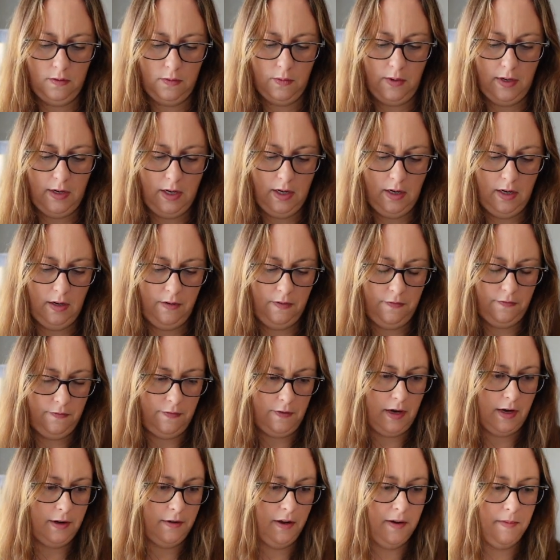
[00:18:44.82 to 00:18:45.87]

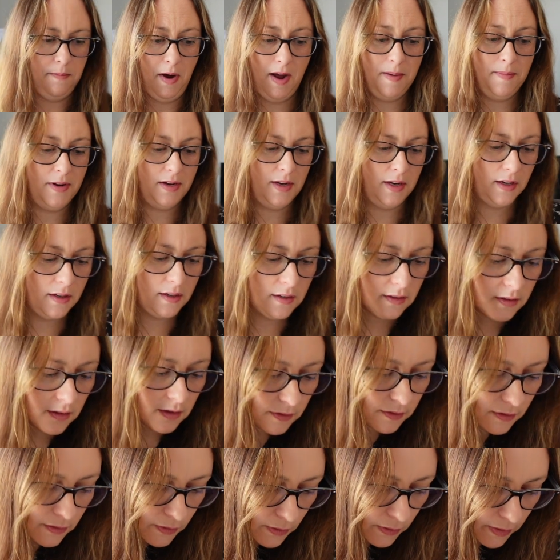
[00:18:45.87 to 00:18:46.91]
25, it might be,
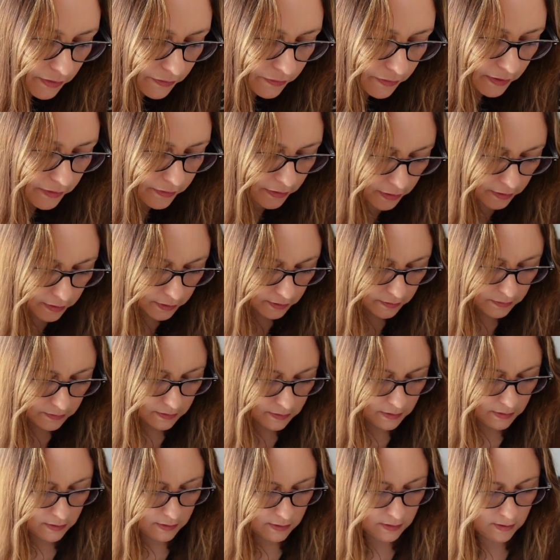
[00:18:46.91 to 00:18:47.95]
is it 25? No,
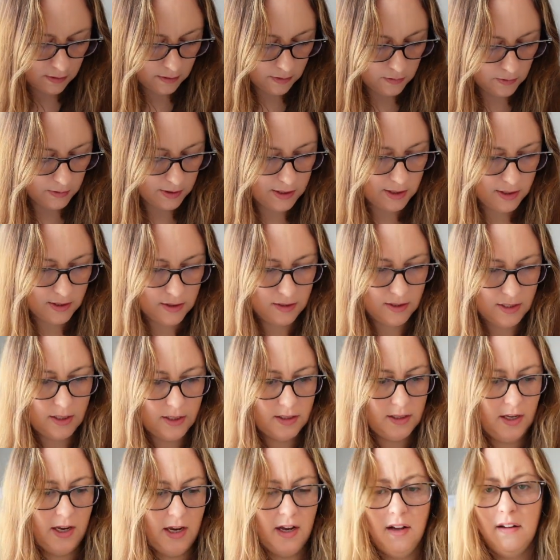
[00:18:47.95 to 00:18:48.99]

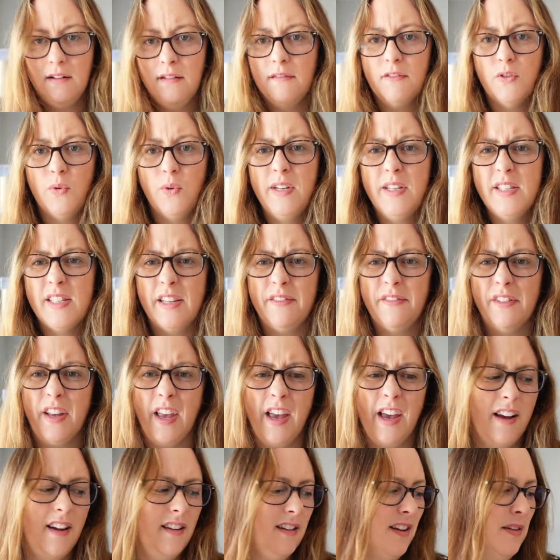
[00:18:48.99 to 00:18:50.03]
26 count, 27
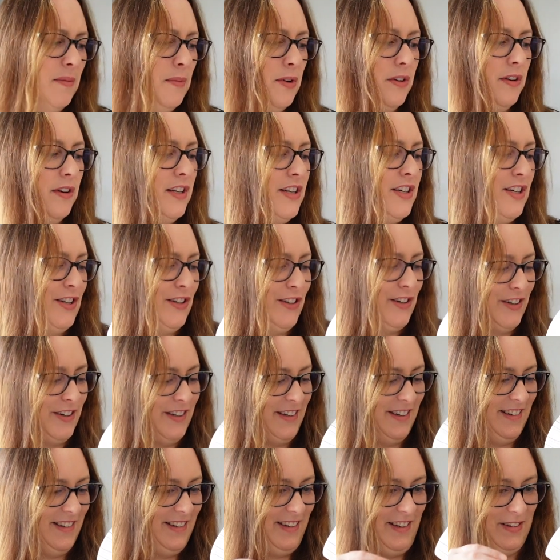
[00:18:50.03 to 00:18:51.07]
count? I'm not really sure.
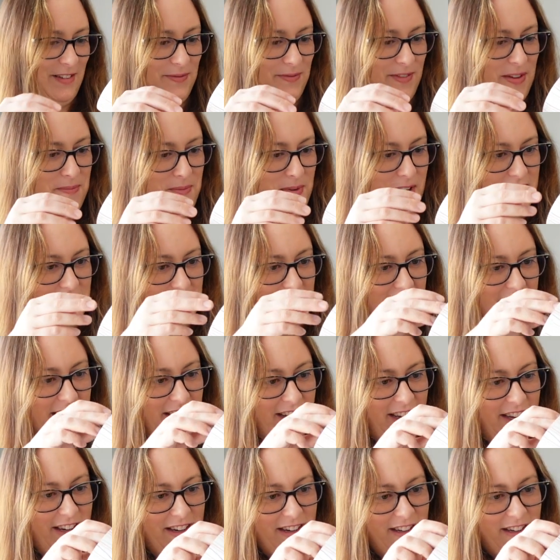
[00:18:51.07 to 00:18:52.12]
It might say in
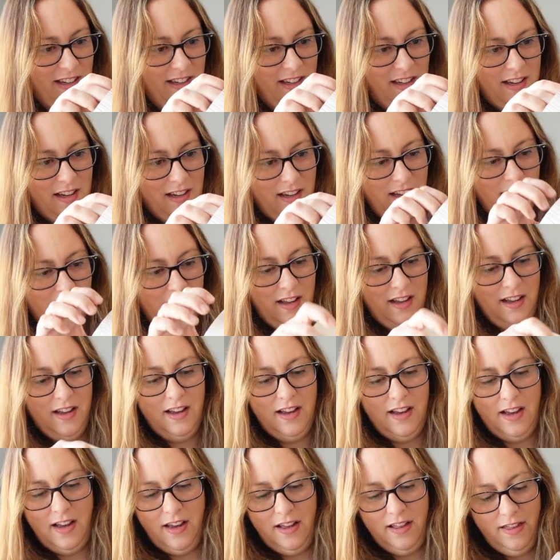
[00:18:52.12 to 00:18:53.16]
here.
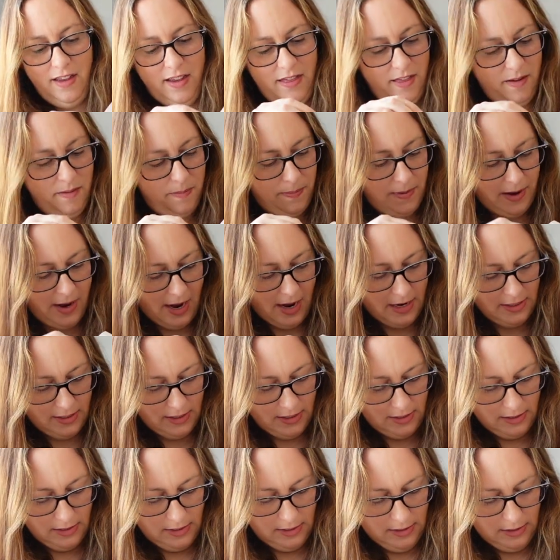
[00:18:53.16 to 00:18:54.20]
And then the
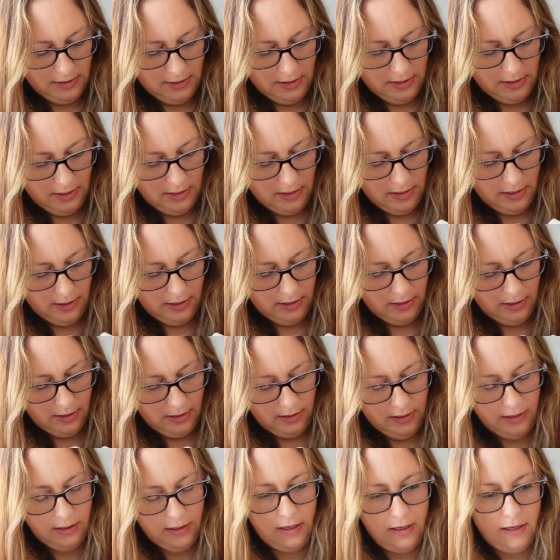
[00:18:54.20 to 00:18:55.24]
pattern
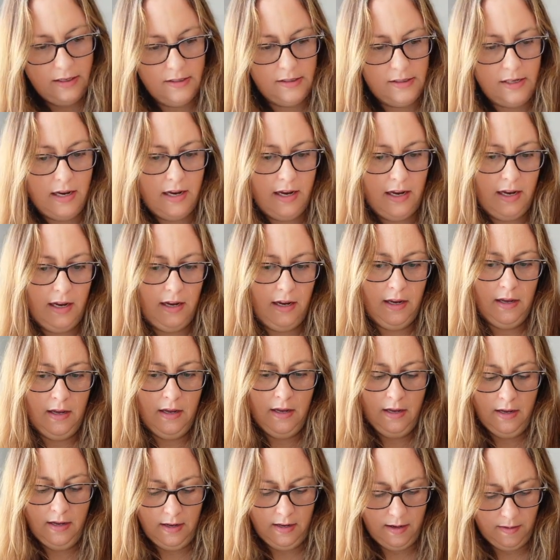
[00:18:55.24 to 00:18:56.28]
is a
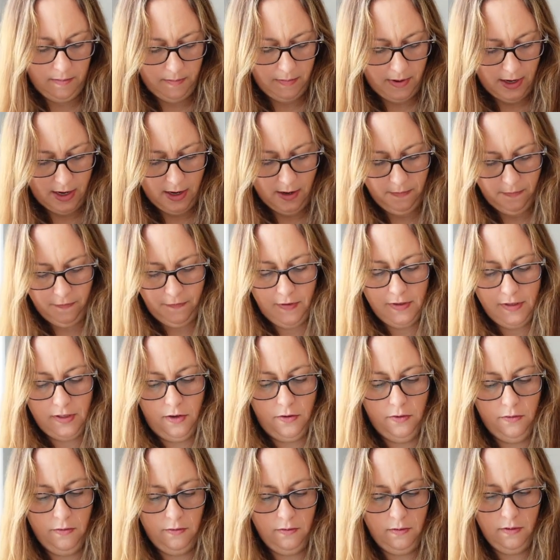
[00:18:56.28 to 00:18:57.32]

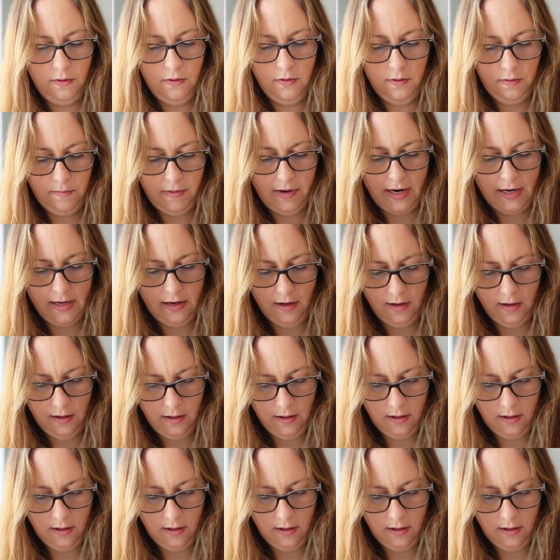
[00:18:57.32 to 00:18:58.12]
physical pattern,